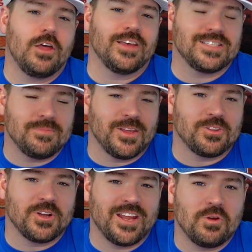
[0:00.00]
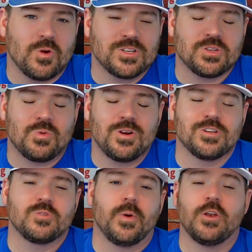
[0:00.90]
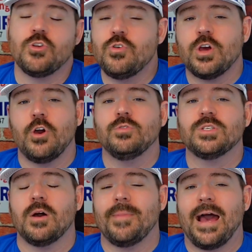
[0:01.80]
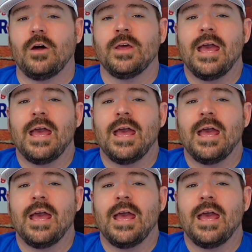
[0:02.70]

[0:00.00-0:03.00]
they seem like they're getting worse and worse, but new codes come out,